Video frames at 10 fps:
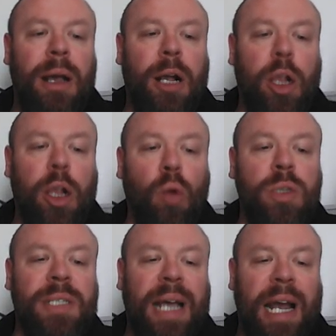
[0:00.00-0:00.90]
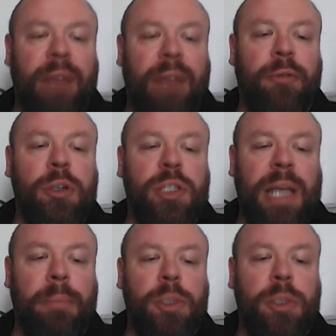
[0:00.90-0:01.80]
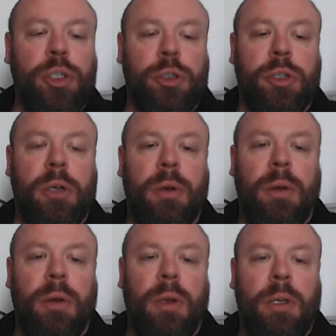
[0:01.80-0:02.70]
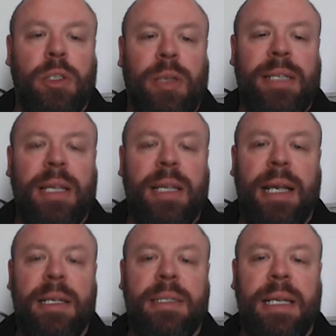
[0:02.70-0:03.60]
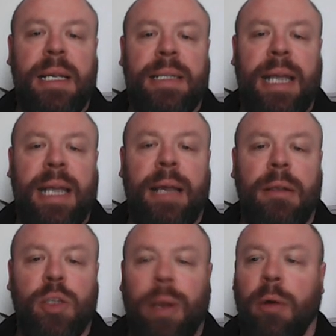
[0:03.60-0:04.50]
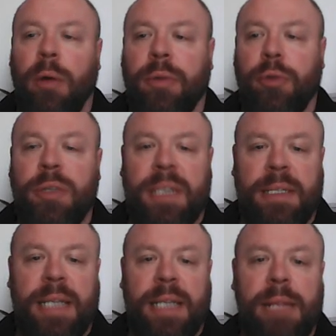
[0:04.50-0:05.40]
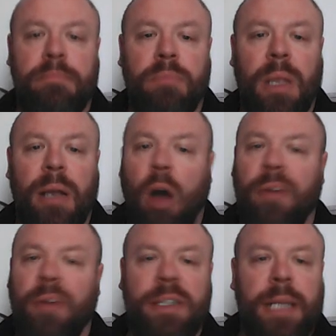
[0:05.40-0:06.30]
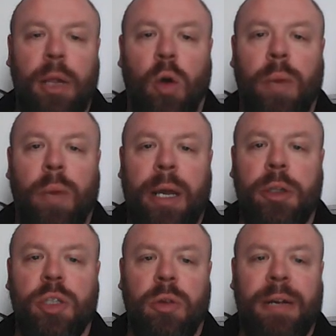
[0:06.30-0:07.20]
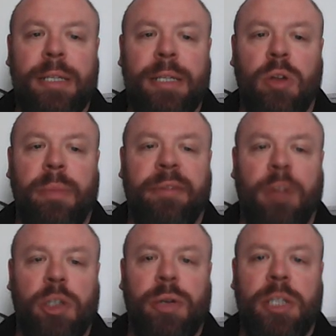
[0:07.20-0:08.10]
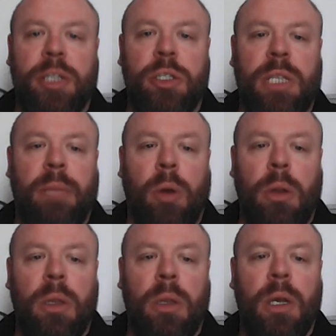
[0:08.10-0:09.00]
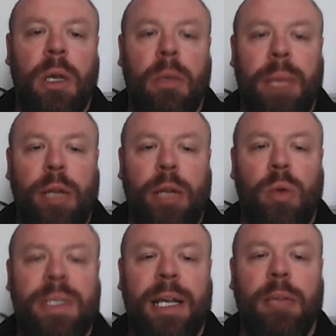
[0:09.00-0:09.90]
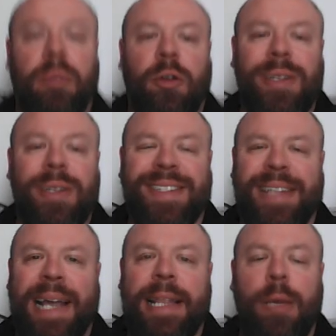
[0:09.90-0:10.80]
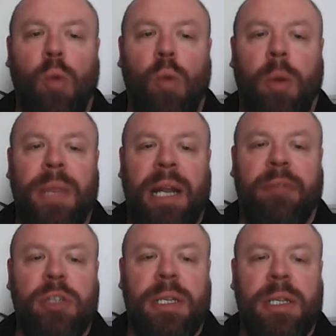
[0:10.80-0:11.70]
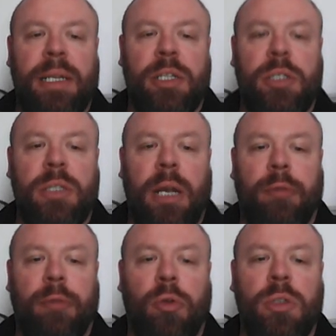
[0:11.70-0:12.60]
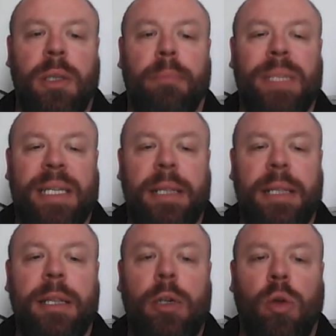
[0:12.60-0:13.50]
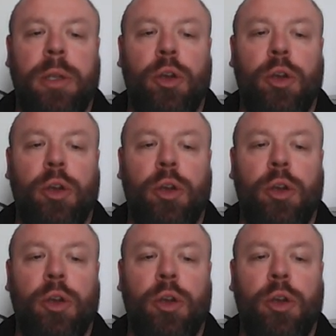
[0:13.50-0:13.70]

close to average temperatures. So this is the day 12 through 16. Obviously a long way out, so there is going to be fluctuations in the model. But you notice here that we've got slightly warmer than average conditions across particularly the northern